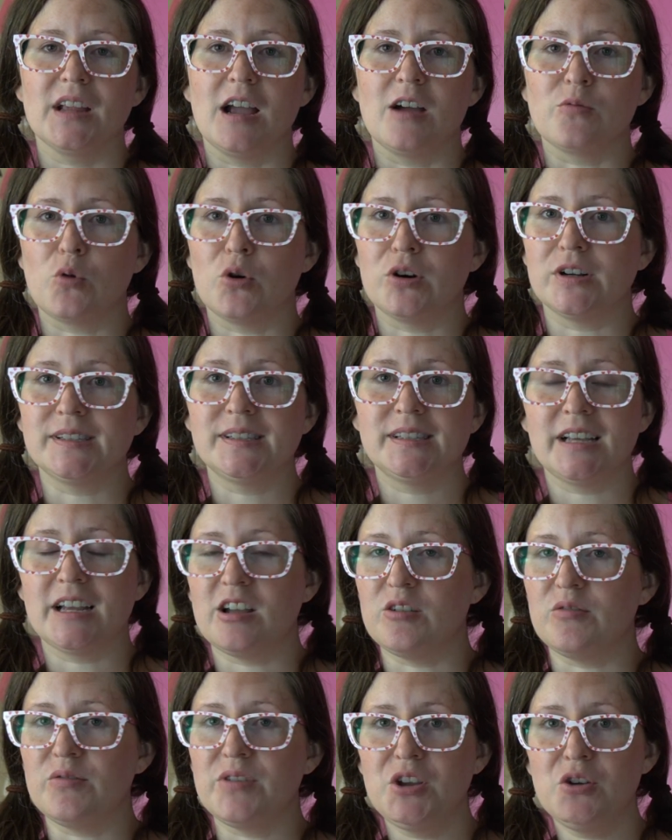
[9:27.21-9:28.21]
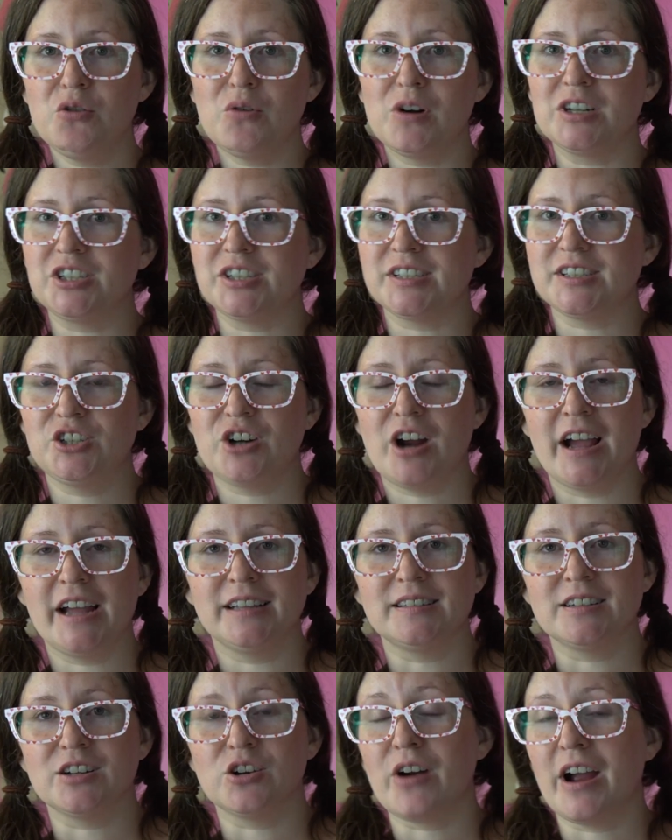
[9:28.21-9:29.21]
Of course, if you are just
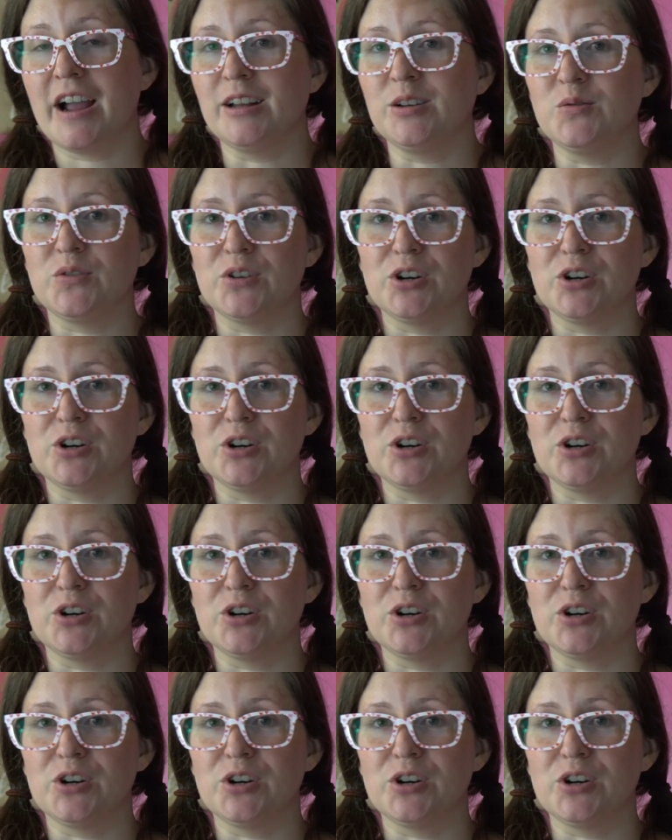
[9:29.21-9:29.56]
trying to grind